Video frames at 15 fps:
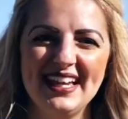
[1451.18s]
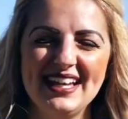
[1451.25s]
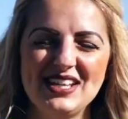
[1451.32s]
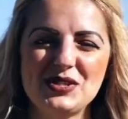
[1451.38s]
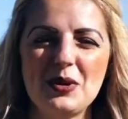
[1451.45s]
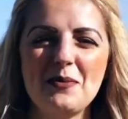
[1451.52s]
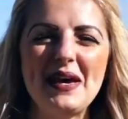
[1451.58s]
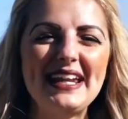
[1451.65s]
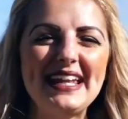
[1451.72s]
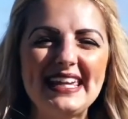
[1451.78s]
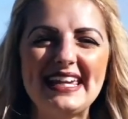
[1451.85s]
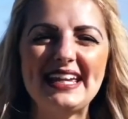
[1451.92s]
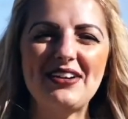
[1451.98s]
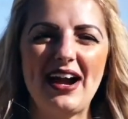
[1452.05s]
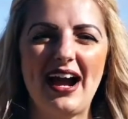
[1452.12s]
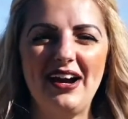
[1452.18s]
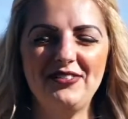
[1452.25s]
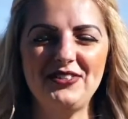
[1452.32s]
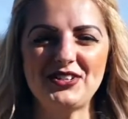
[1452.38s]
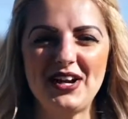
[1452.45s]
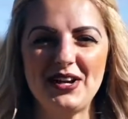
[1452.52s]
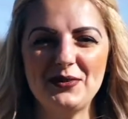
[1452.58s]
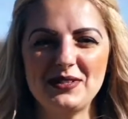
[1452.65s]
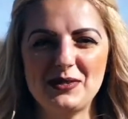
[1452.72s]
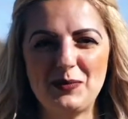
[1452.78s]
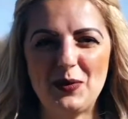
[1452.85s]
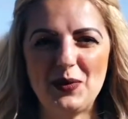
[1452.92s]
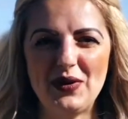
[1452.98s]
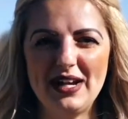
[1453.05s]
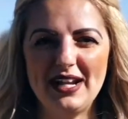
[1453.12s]
So about a year after I was
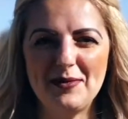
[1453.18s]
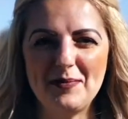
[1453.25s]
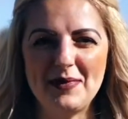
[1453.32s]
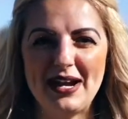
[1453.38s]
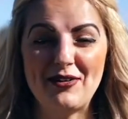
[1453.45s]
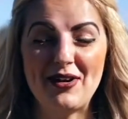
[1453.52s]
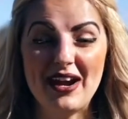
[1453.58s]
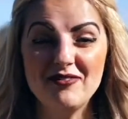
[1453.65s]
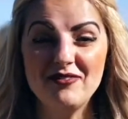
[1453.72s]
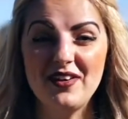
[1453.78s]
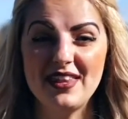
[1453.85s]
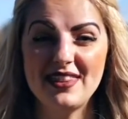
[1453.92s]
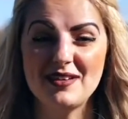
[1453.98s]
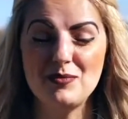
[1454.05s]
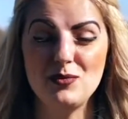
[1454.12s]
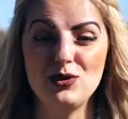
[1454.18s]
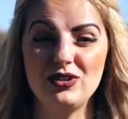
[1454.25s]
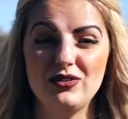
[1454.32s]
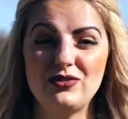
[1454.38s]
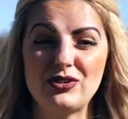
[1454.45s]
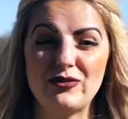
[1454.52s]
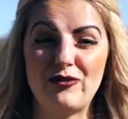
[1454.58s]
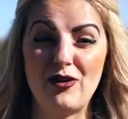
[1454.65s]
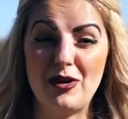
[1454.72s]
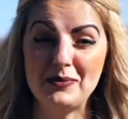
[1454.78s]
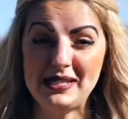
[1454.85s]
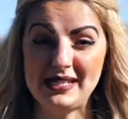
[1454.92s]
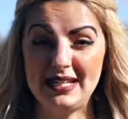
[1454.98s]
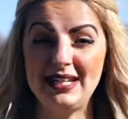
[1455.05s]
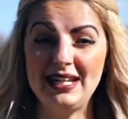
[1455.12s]
born, my grandfather moved from
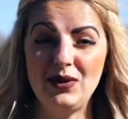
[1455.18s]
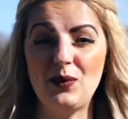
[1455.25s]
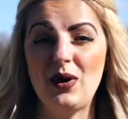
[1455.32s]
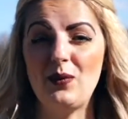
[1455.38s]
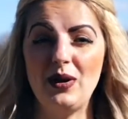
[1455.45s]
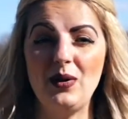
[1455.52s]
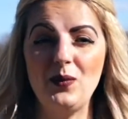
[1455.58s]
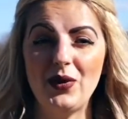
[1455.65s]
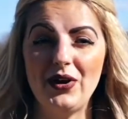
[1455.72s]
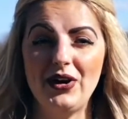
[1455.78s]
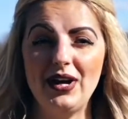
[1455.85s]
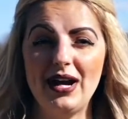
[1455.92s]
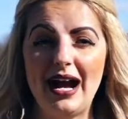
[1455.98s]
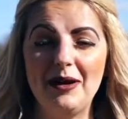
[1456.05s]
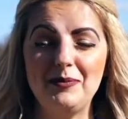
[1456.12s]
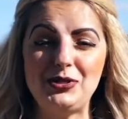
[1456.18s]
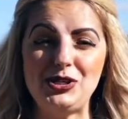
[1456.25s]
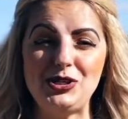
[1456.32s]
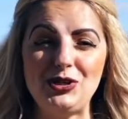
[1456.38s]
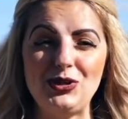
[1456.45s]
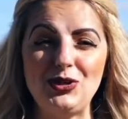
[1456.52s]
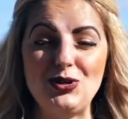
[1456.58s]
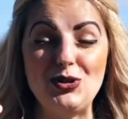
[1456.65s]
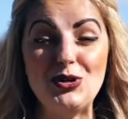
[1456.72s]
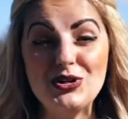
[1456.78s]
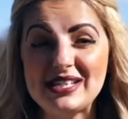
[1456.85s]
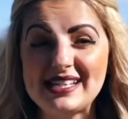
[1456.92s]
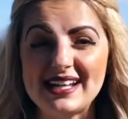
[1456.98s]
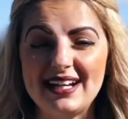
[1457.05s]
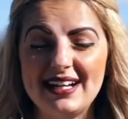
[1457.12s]
Sydney where we were up to
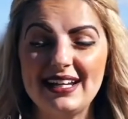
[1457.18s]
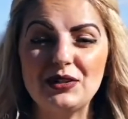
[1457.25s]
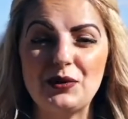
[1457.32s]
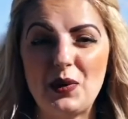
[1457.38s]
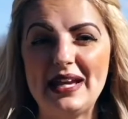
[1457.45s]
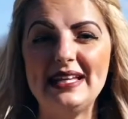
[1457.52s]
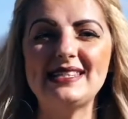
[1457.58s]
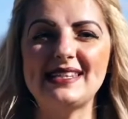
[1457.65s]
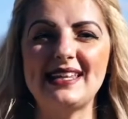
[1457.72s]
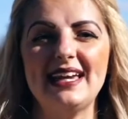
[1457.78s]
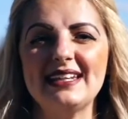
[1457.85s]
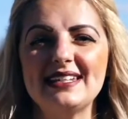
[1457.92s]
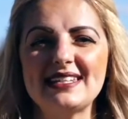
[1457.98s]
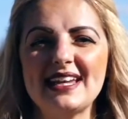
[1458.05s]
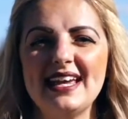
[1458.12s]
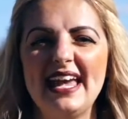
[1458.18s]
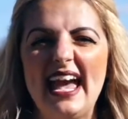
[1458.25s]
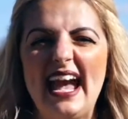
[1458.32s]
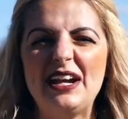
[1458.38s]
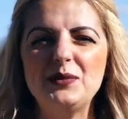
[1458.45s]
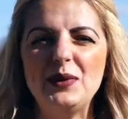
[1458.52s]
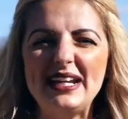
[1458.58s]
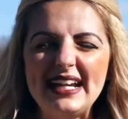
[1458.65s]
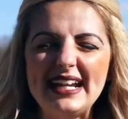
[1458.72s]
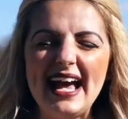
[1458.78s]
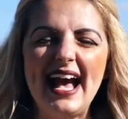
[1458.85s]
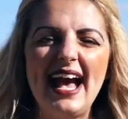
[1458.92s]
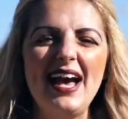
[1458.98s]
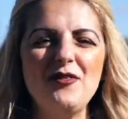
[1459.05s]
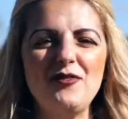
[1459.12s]
Noosa in Queensland. And we didn't
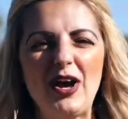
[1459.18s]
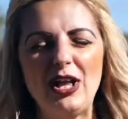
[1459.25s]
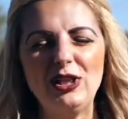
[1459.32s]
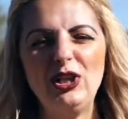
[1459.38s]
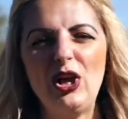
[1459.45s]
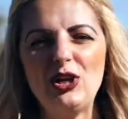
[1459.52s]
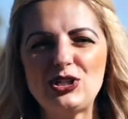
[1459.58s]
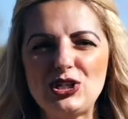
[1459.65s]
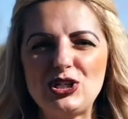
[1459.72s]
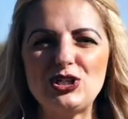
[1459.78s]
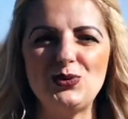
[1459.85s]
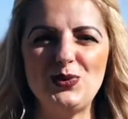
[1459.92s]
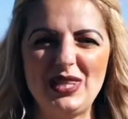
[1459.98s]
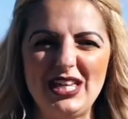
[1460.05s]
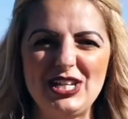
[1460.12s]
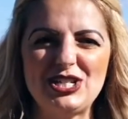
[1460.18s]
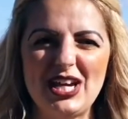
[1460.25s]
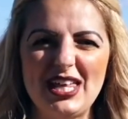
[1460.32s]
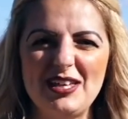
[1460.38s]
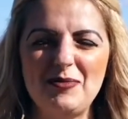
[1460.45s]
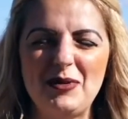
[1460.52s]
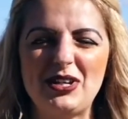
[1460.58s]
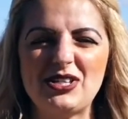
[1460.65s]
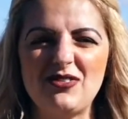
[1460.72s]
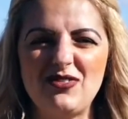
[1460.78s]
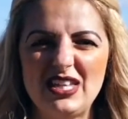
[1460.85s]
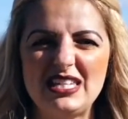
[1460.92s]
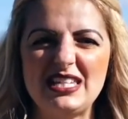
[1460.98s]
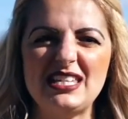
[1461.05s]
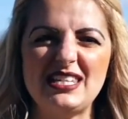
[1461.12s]
have a lot to do with each other because of
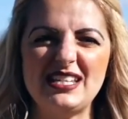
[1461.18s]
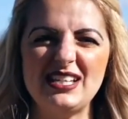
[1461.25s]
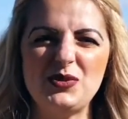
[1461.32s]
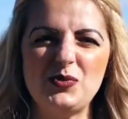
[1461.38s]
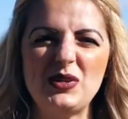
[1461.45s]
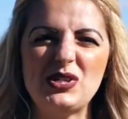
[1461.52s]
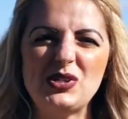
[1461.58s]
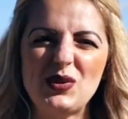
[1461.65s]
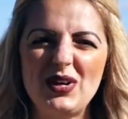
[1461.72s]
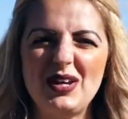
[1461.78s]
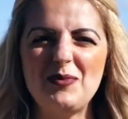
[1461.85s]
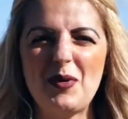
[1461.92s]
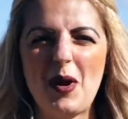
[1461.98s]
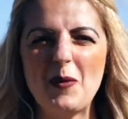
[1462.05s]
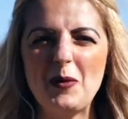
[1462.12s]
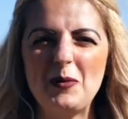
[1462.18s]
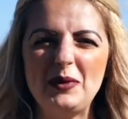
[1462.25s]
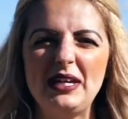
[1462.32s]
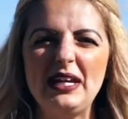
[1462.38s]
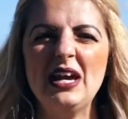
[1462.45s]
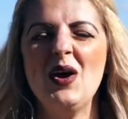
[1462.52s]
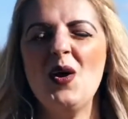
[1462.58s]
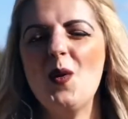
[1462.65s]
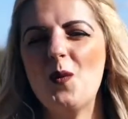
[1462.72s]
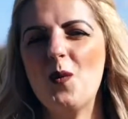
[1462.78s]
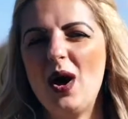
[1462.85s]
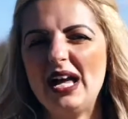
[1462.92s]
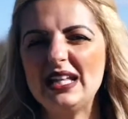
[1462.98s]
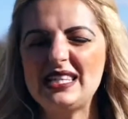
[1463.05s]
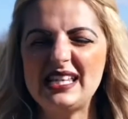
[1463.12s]
the distance. We saw him probably
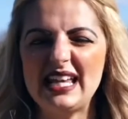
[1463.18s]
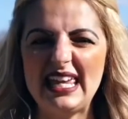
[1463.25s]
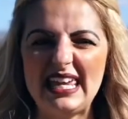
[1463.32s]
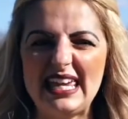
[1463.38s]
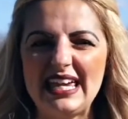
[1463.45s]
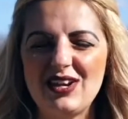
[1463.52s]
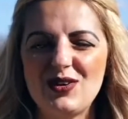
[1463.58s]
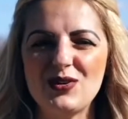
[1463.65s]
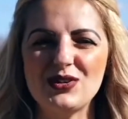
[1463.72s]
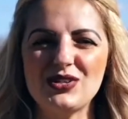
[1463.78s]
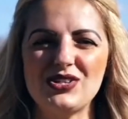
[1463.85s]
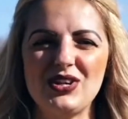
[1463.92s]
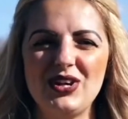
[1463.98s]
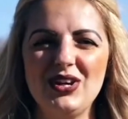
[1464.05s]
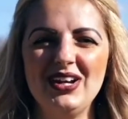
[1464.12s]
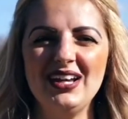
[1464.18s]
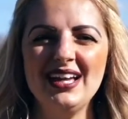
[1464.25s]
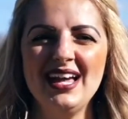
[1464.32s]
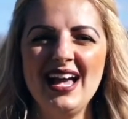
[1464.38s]
once a year or so.